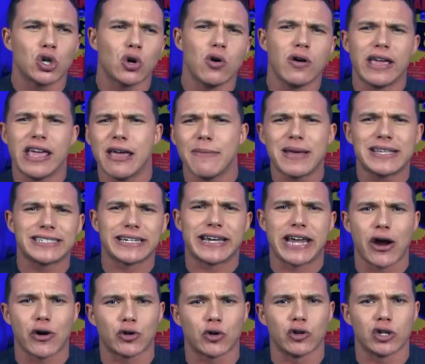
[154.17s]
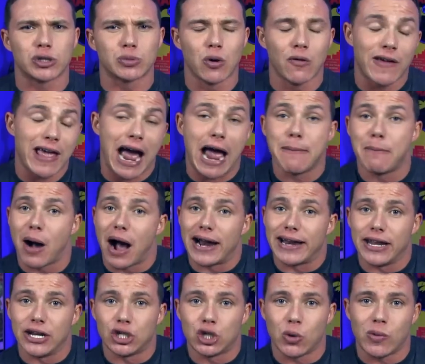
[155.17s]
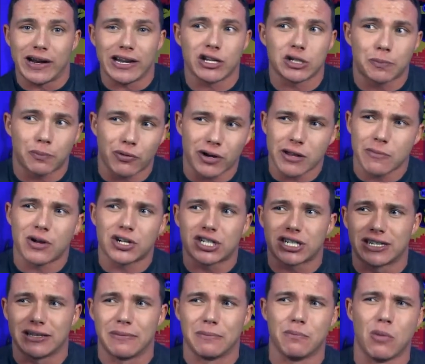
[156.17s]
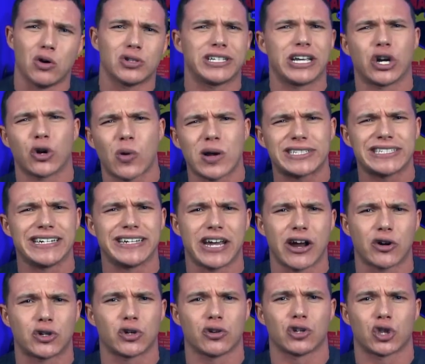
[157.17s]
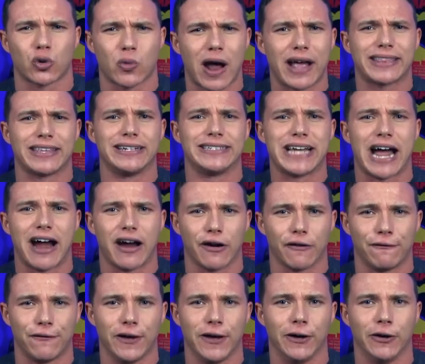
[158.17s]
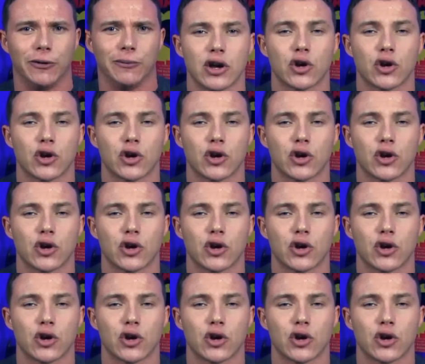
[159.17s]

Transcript: So him as a character in this movie, I bought into it, and he's pretty much the most interesting character throughout the entire film.